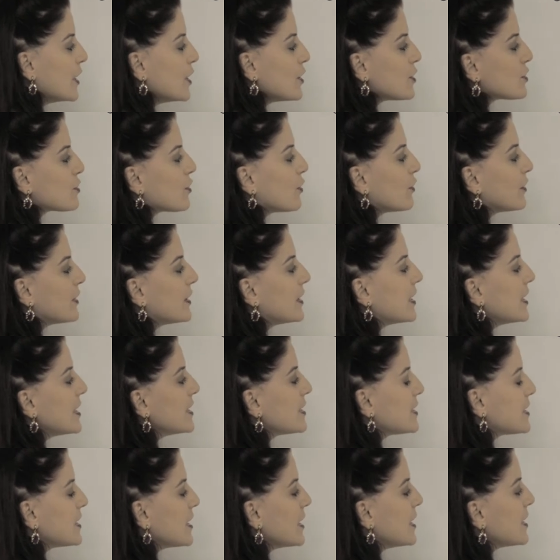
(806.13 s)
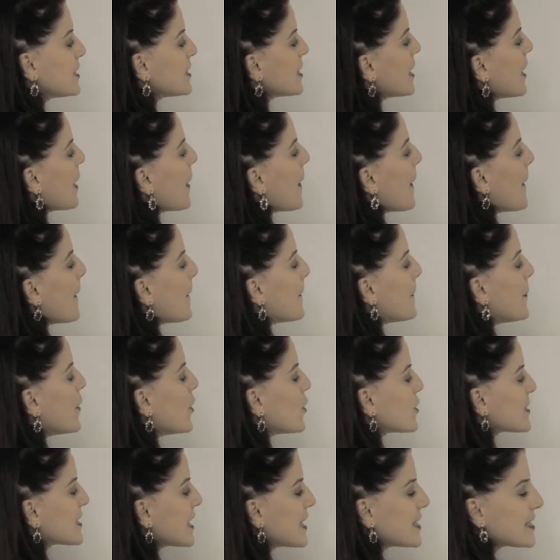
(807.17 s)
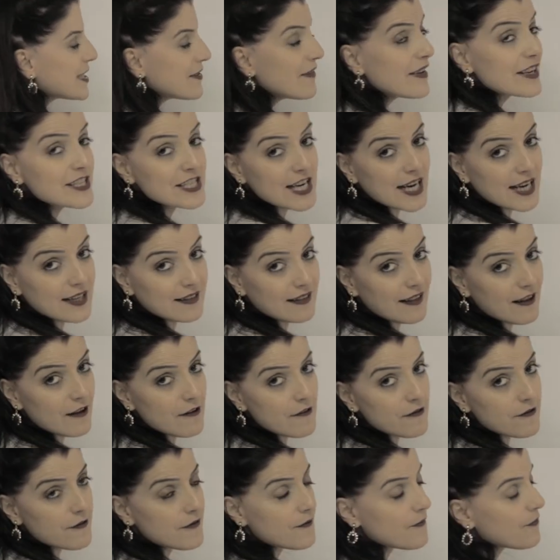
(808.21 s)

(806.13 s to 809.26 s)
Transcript: So this is possessive adjective.